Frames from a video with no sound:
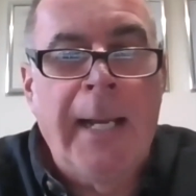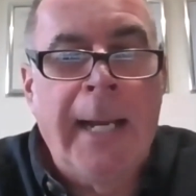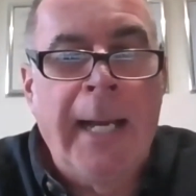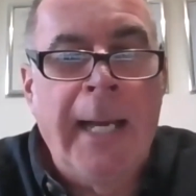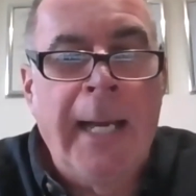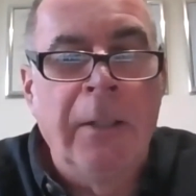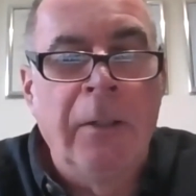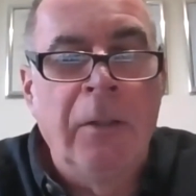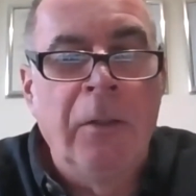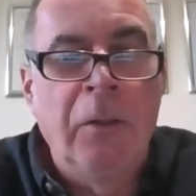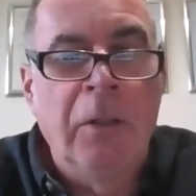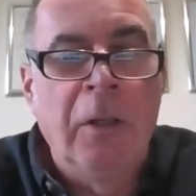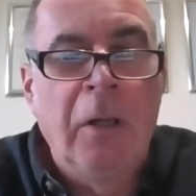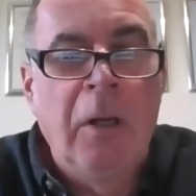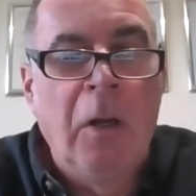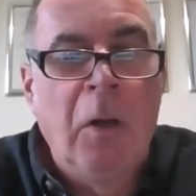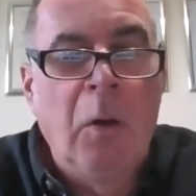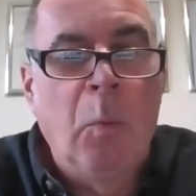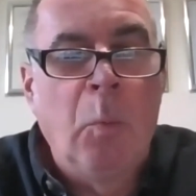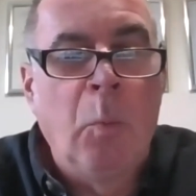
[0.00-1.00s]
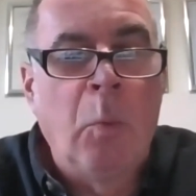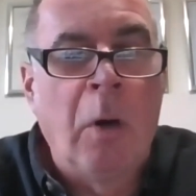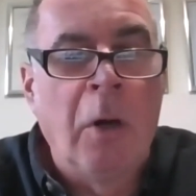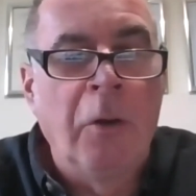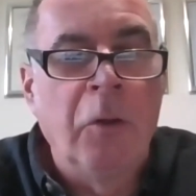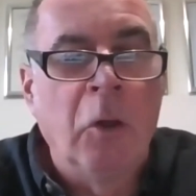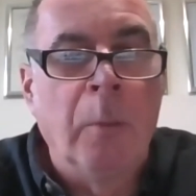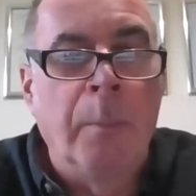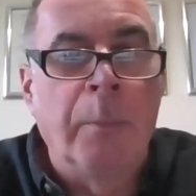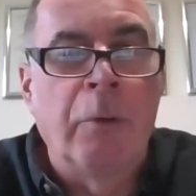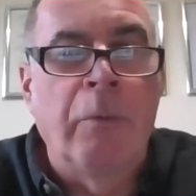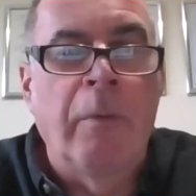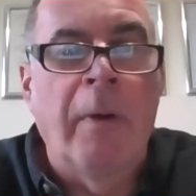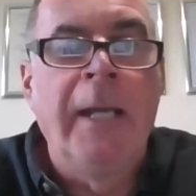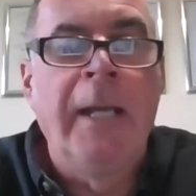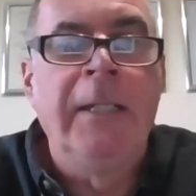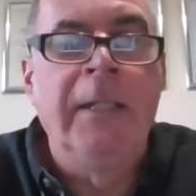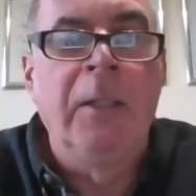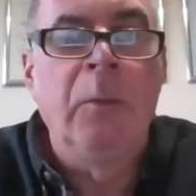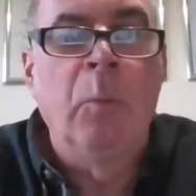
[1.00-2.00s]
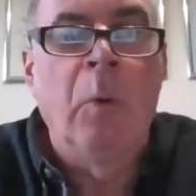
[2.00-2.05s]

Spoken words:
and what upgrading